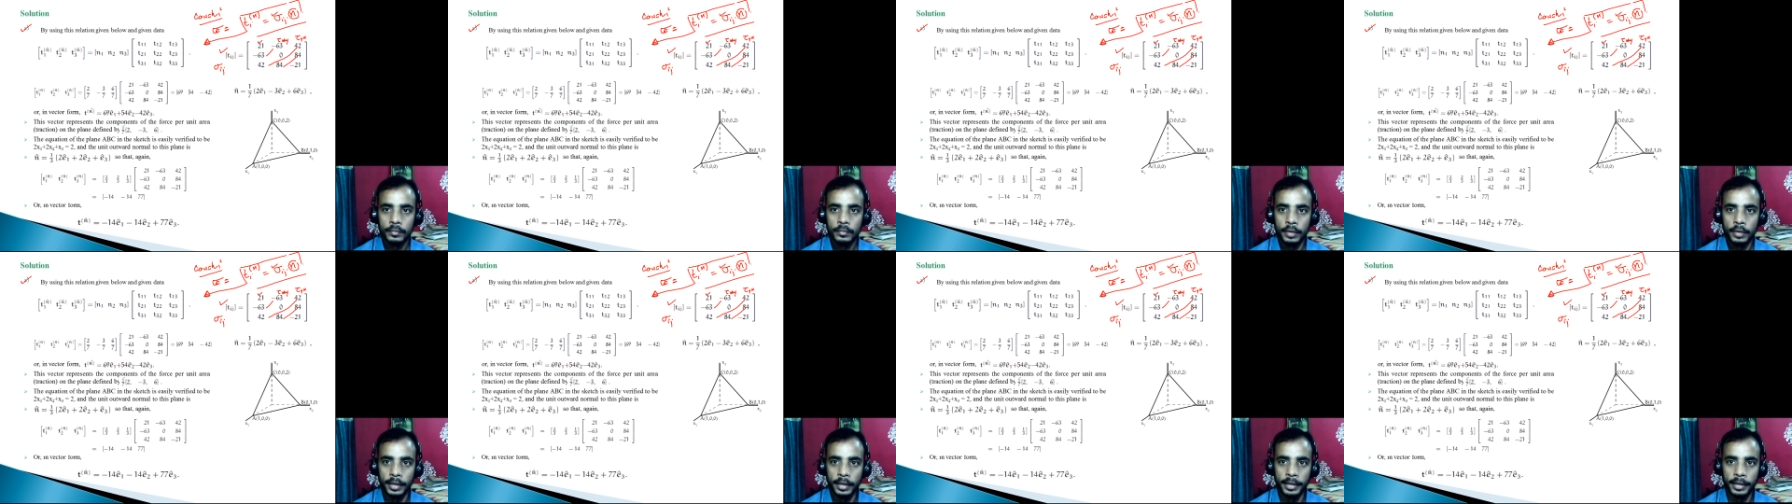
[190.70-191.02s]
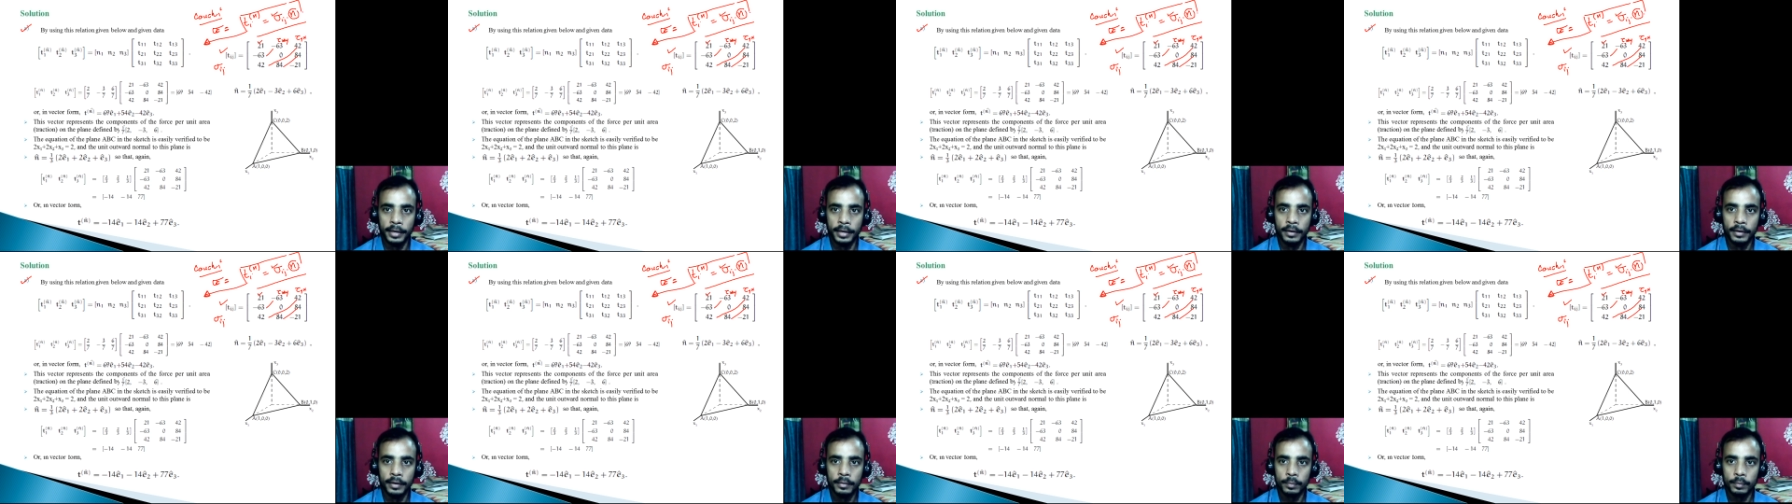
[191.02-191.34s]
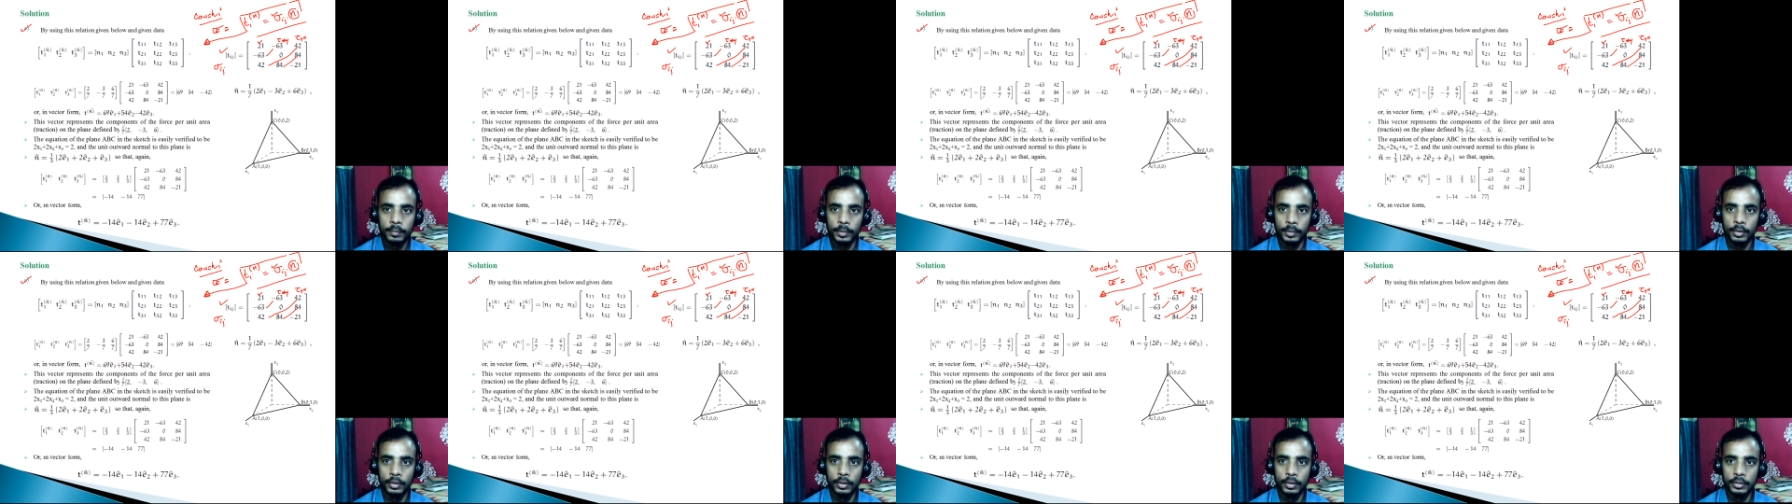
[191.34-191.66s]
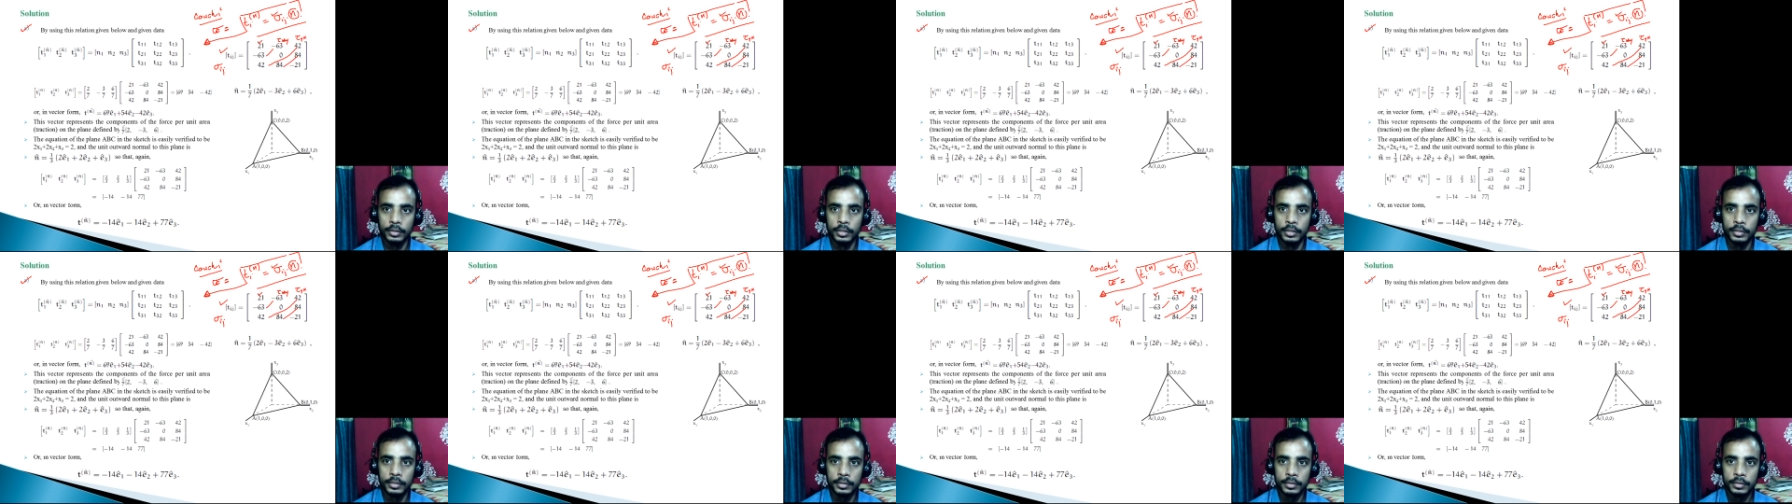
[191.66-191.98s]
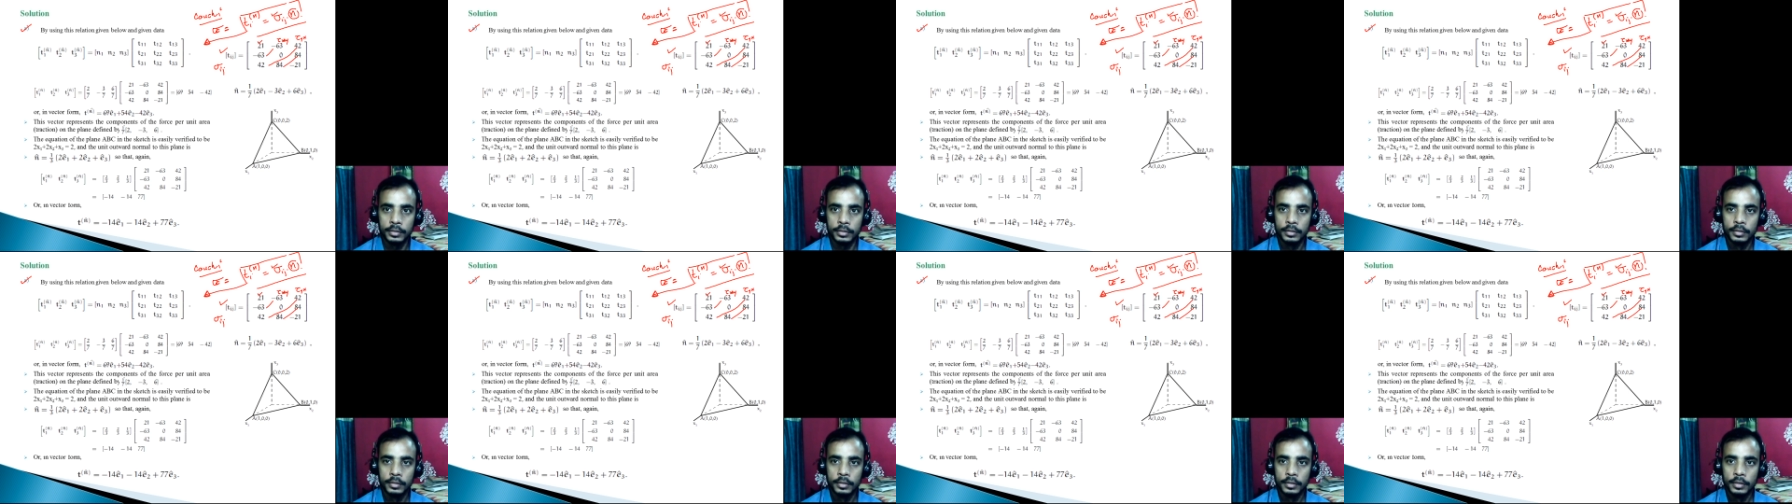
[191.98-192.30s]
n, because this
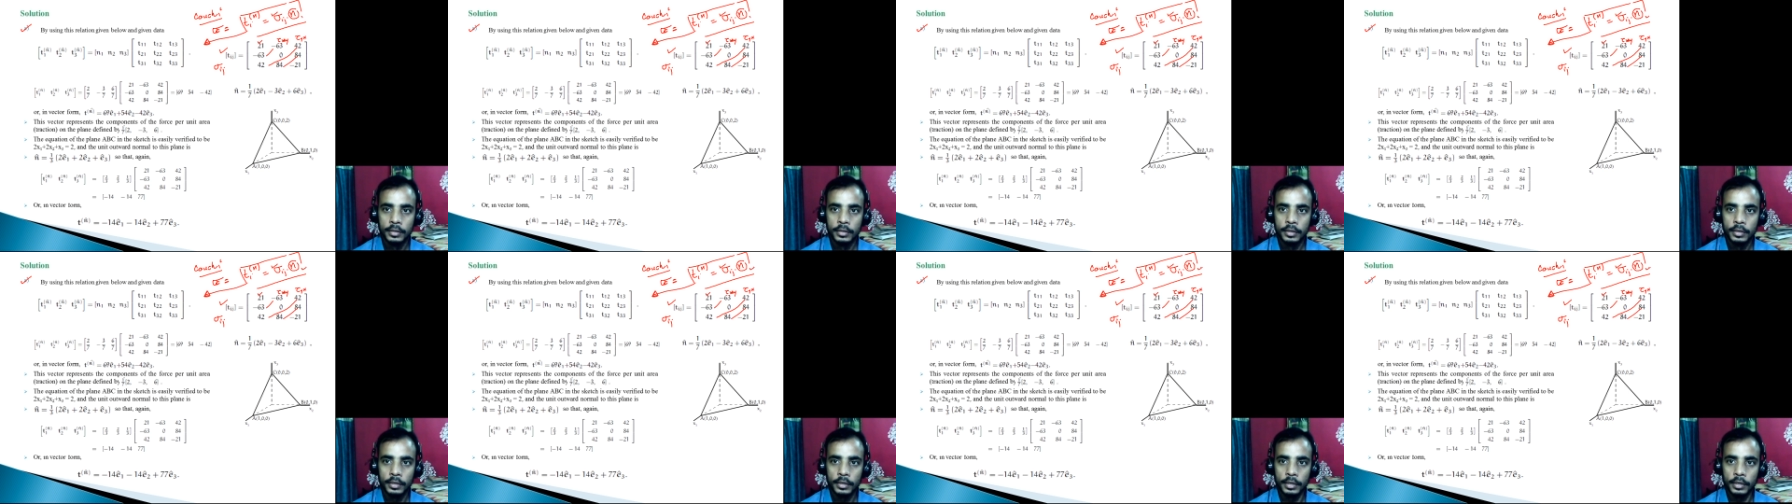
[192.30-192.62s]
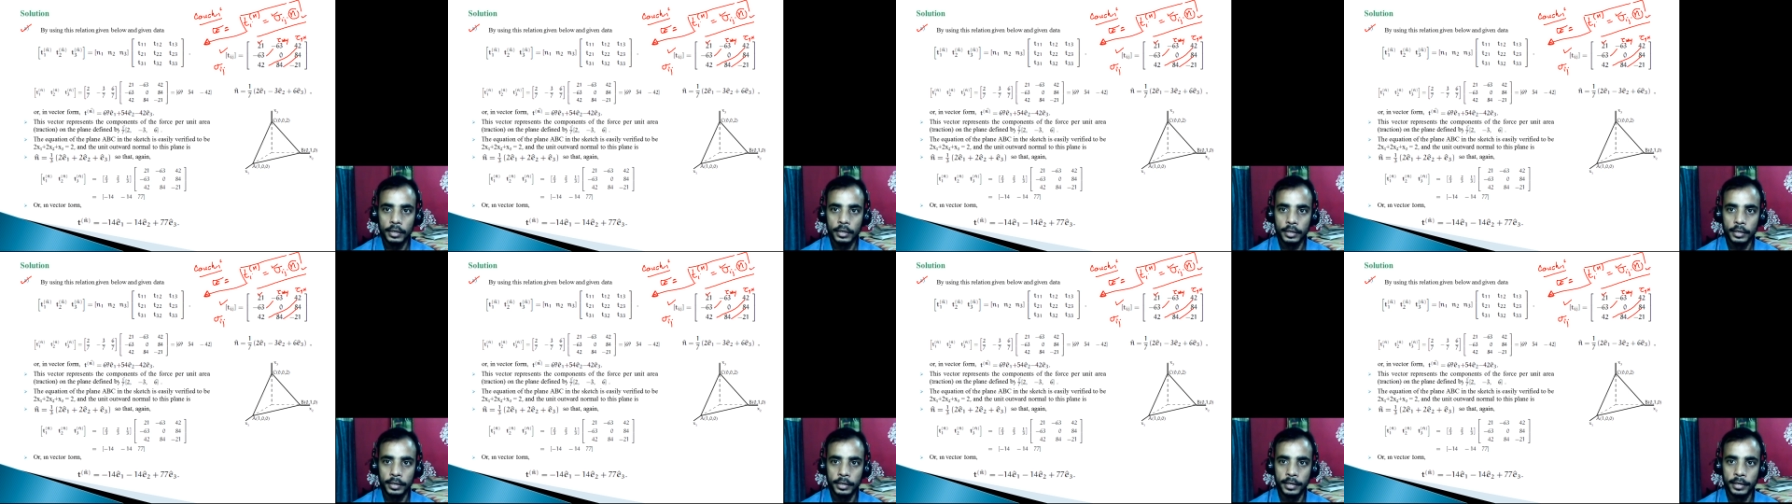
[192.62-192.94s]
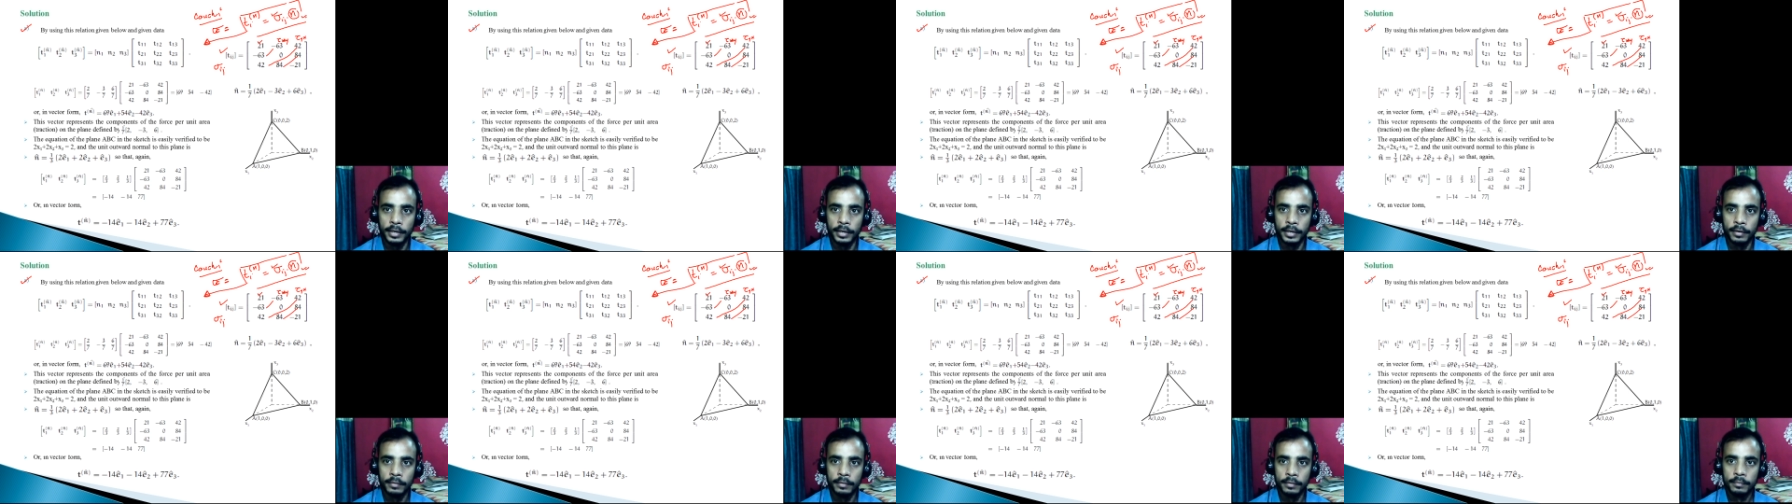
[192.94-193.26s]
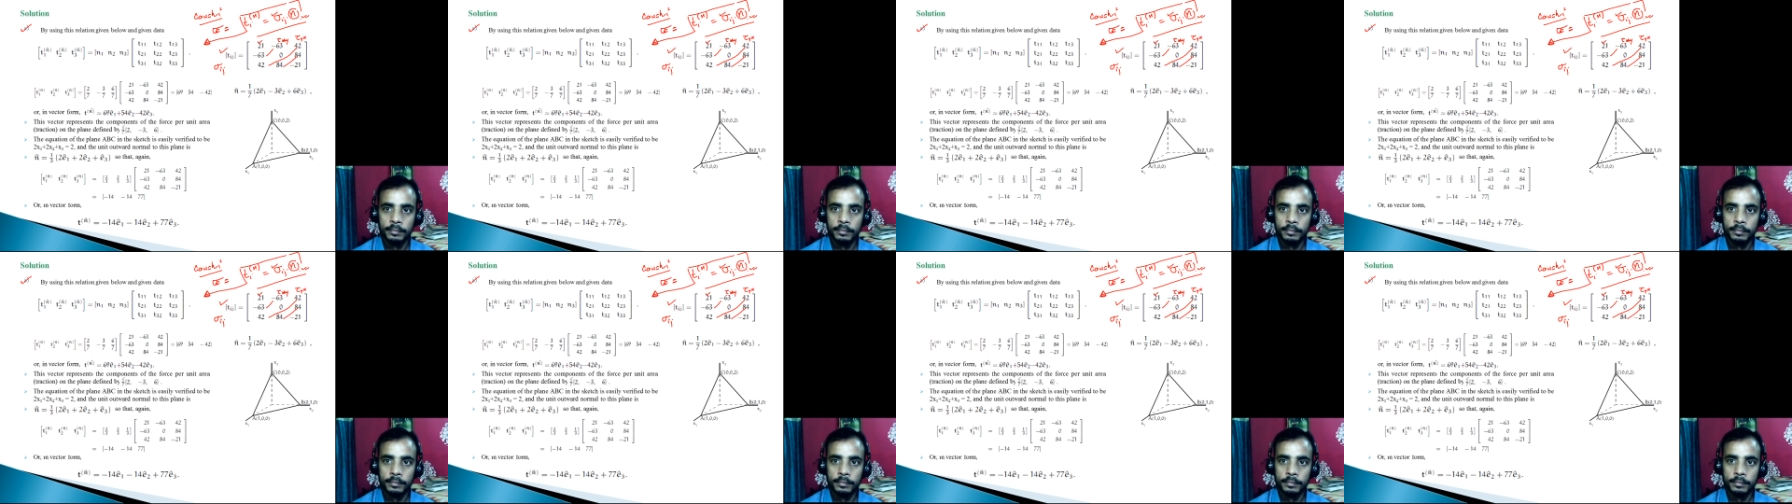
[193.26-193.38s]
n,